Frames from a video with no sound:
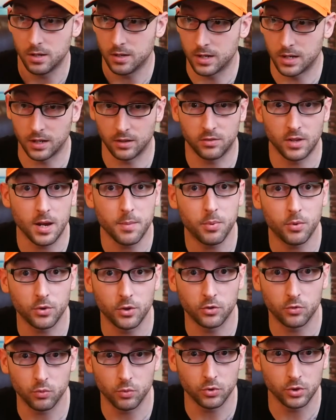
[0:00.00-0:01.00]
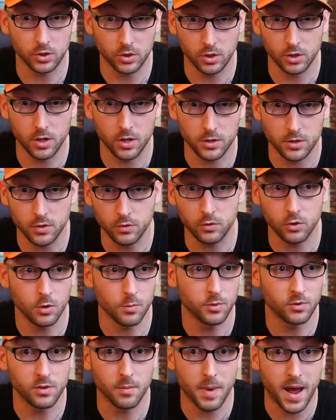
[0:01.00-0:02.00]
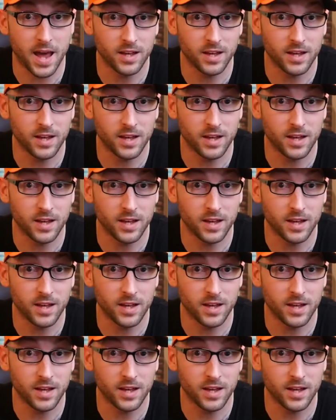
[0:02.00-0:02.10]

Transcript: An example that's really good on YouTube is the